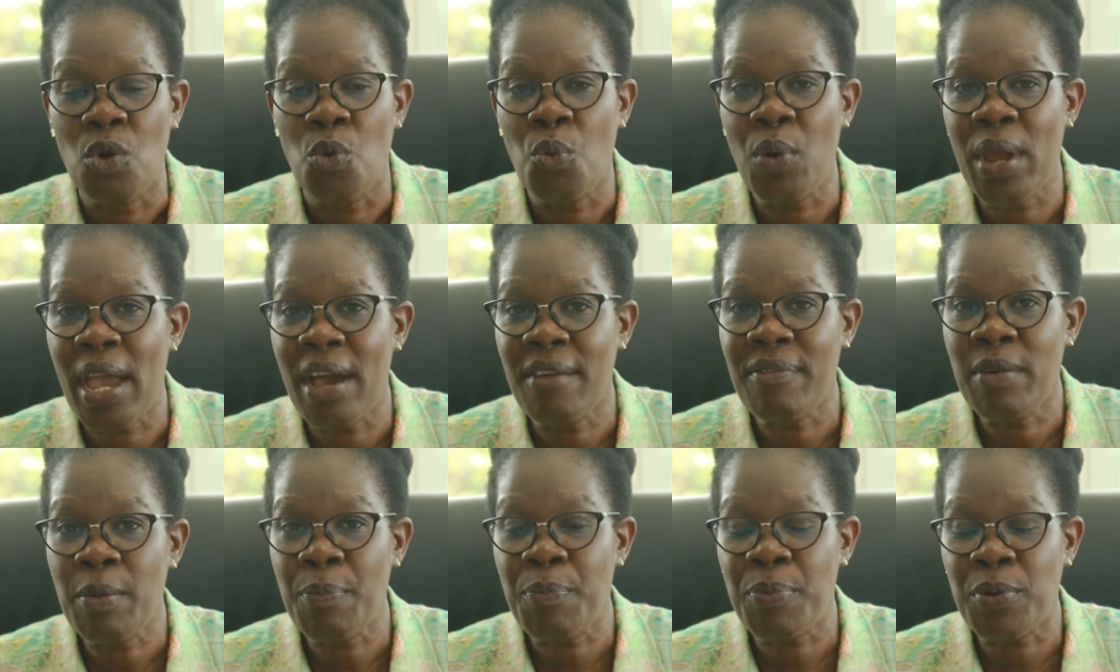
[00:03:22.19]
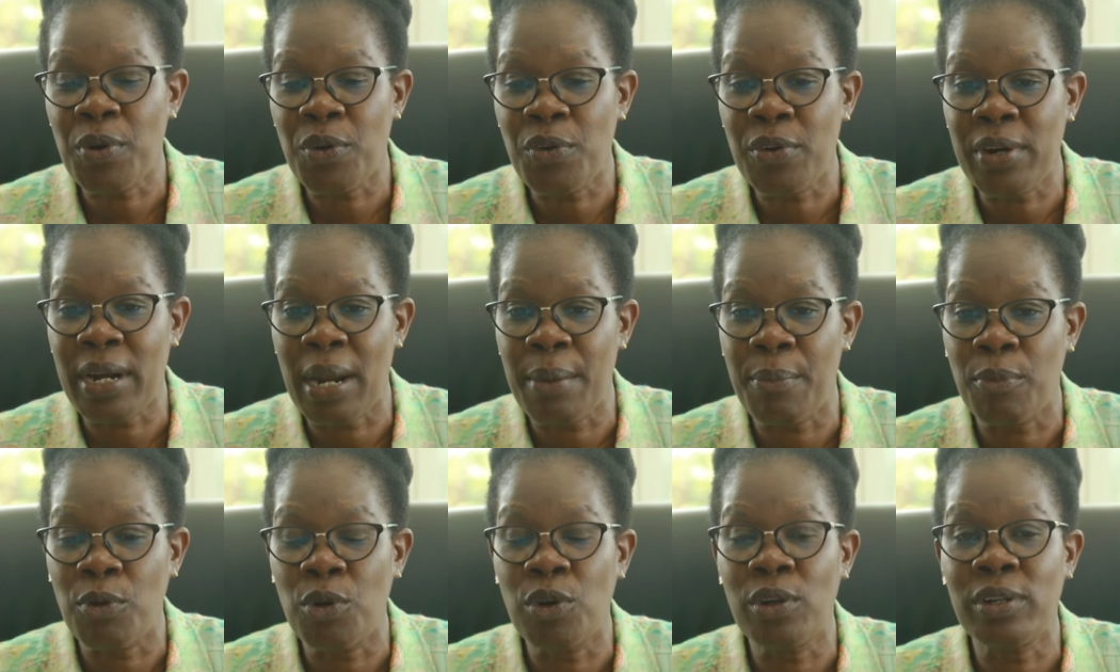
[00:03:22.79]
We have a
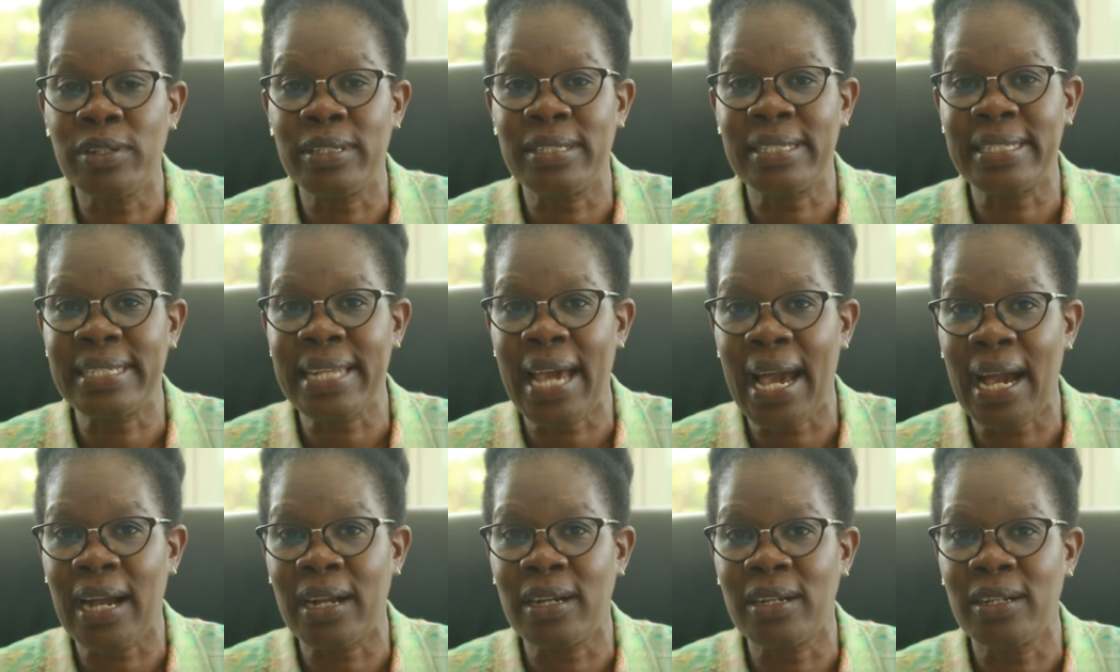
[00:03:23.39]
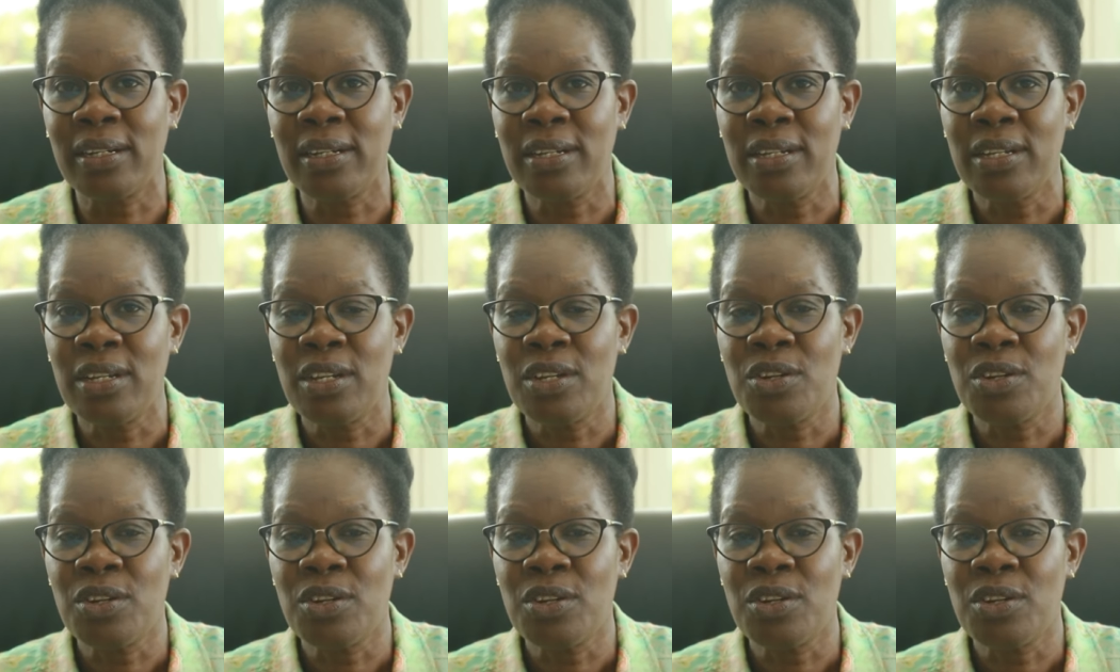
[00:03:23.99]
program called TAC,